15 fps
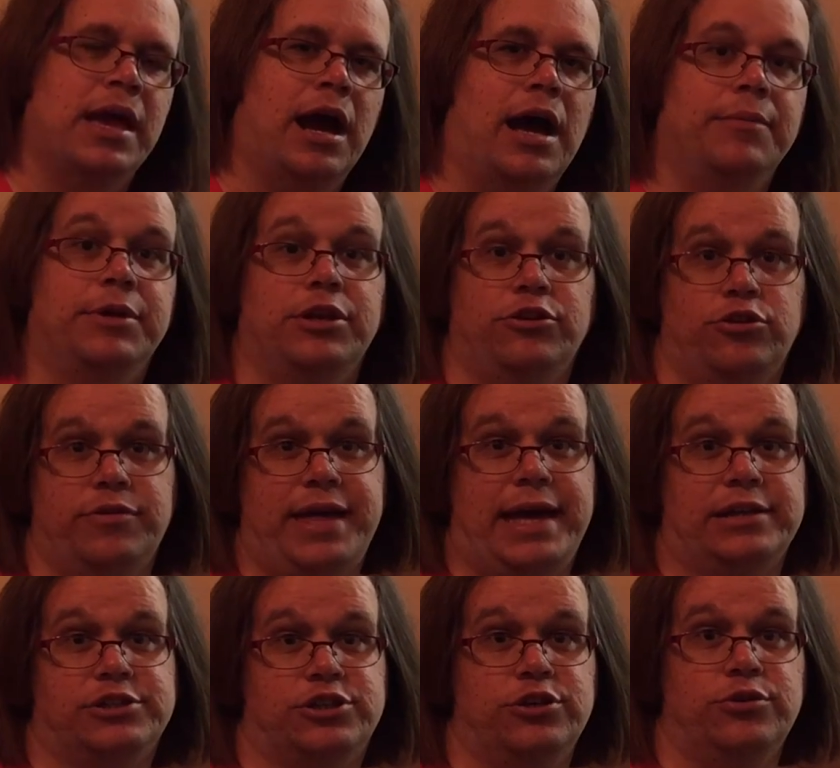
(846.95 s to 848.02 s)
I'm going to do
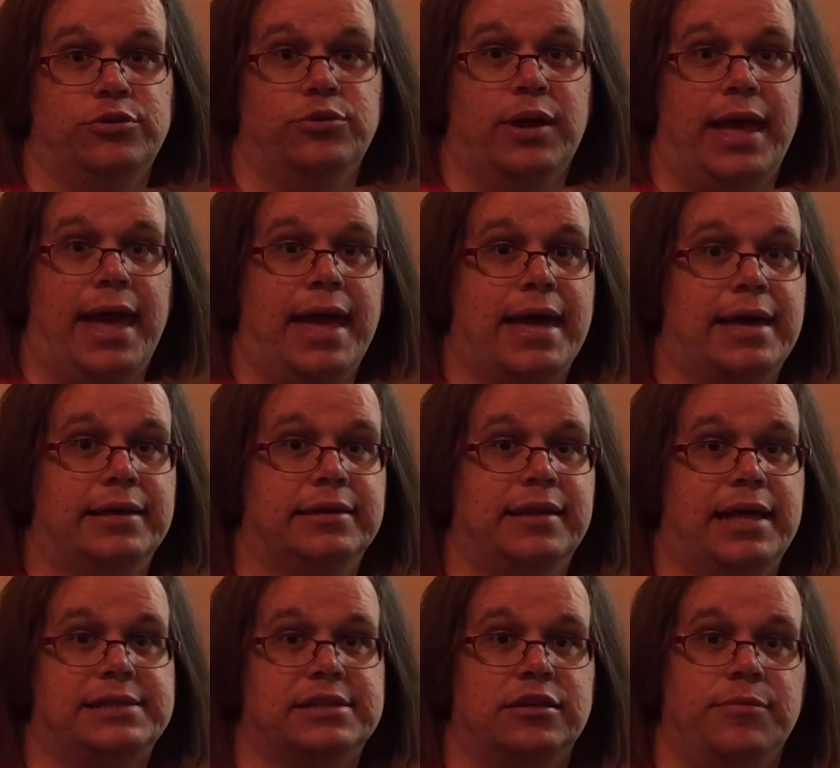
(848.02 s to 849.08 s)
that too, and
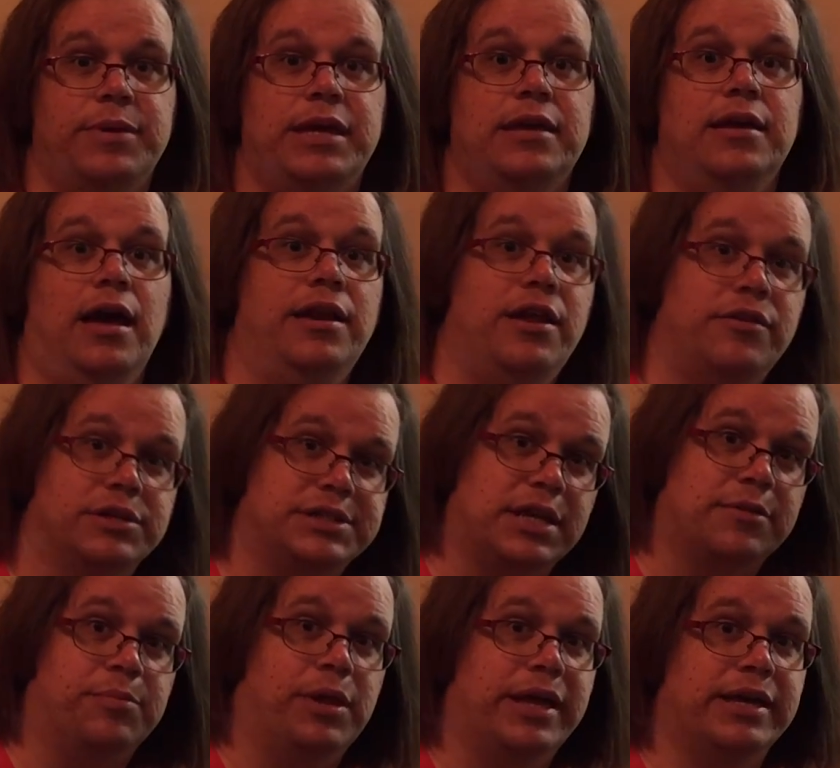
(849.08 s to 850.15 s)
that's going to be another set
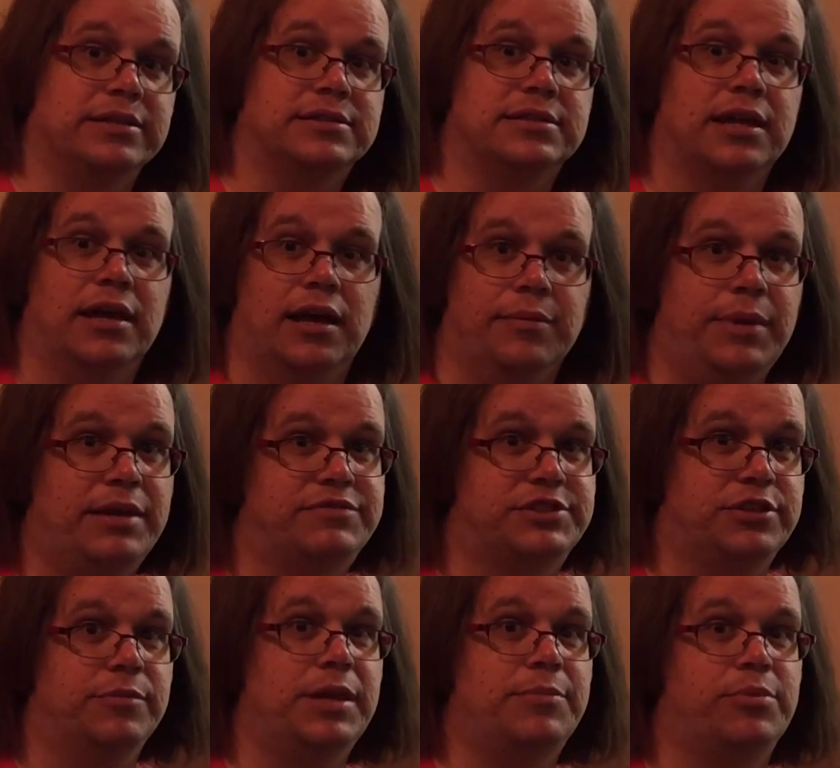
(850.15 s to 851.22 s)
of plants. I'm going to have
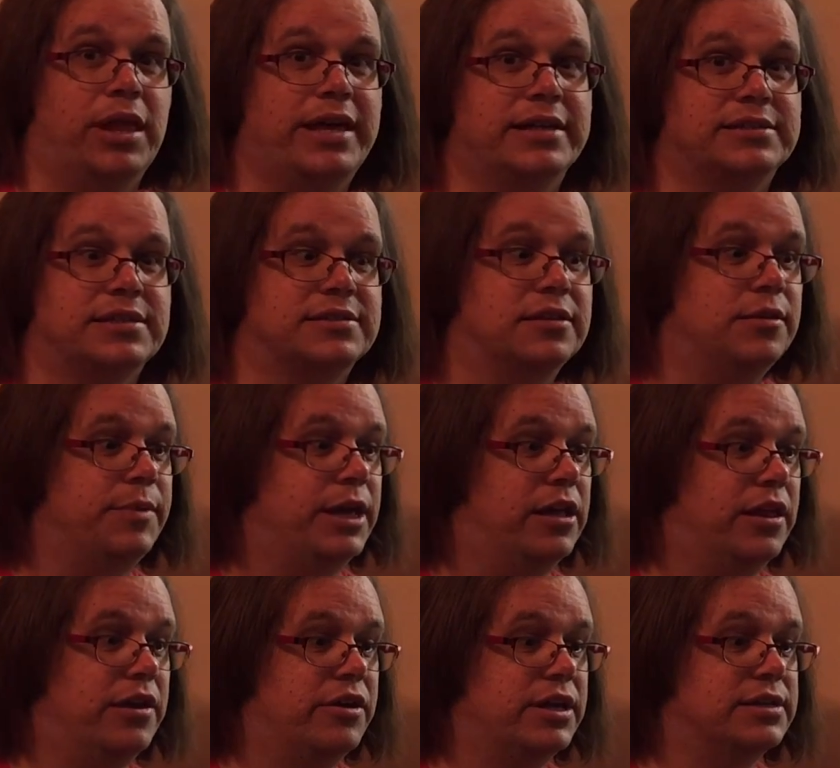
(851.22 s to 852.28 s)
so many plants, it's going to be
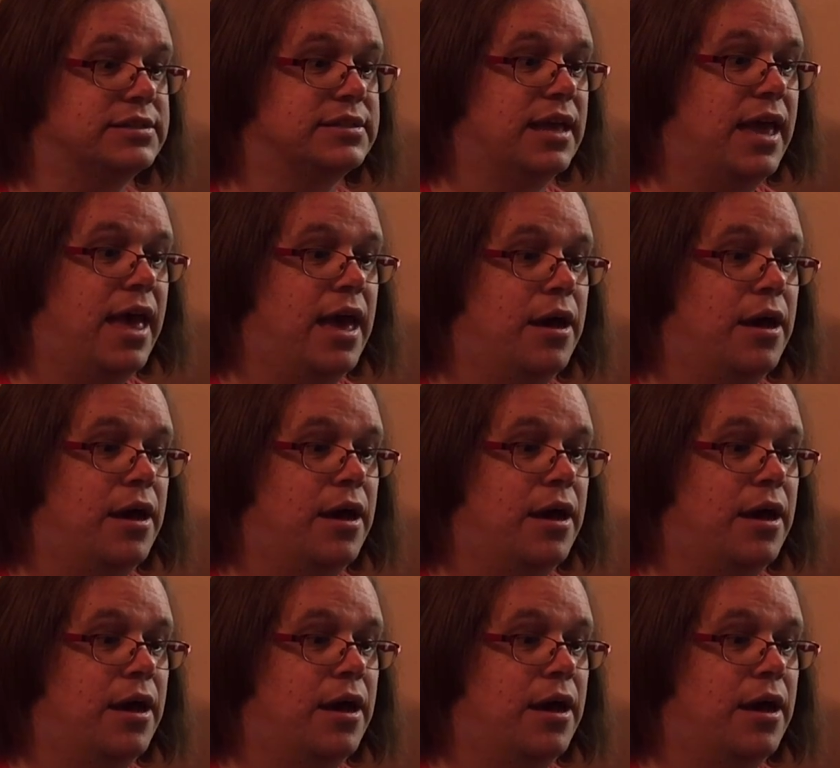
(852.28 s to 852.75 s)
hilarious.